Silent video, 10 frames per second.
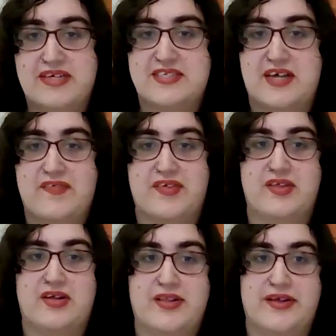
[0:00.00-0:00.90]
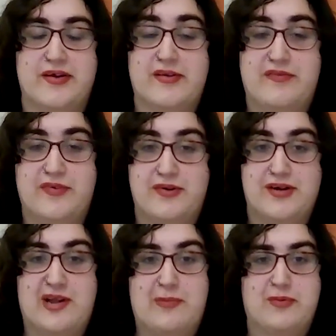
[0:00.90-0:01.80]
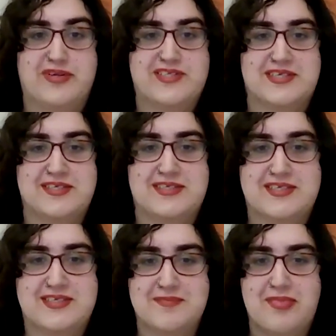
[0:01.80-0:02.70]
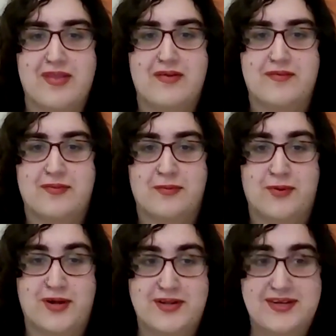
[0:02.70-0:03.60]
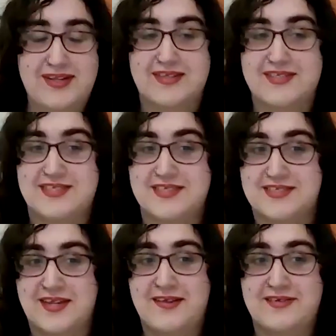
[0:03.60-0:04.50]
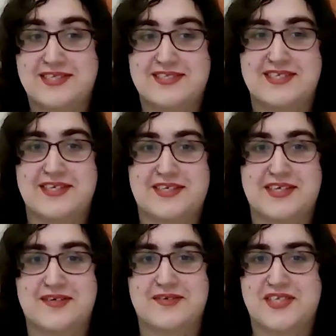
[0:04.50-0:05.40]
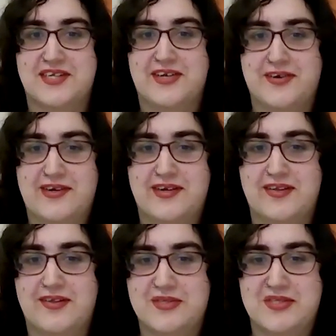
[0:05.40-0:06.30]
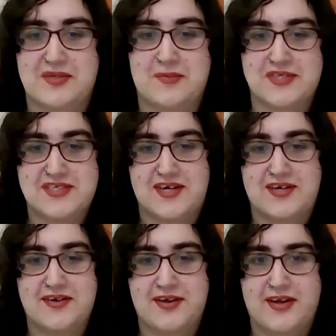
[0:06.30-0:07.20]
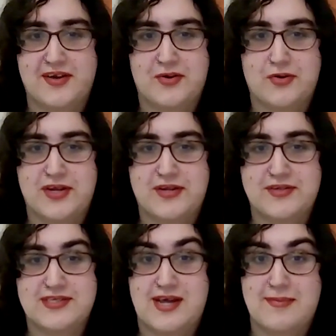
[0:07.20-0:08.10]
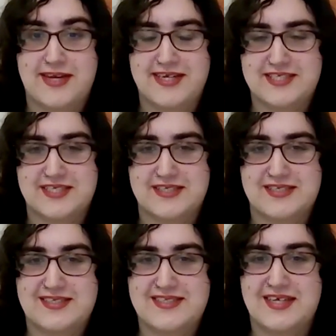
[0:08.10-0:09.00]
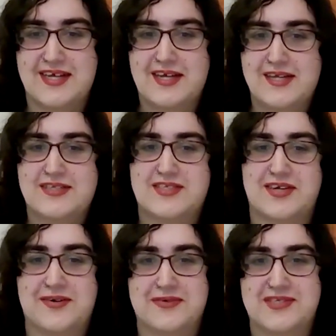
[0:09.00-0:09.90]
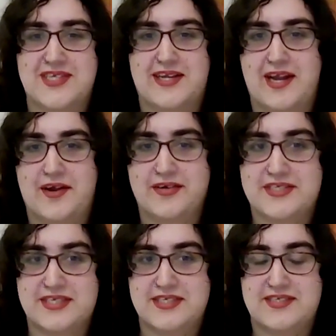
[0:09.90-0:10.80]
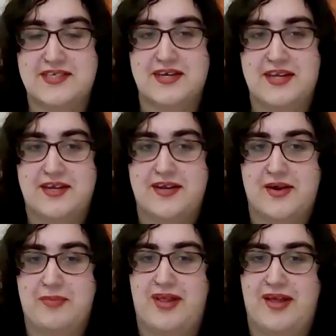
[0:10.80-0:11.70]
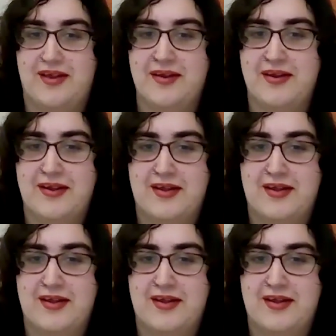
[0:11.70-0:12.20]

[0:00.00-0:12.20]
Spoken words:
myself in the clear for a couple reasons. For one, this is a UCC and DOC church, and those are what's called non-creedal denominations. So such heresies need not apply.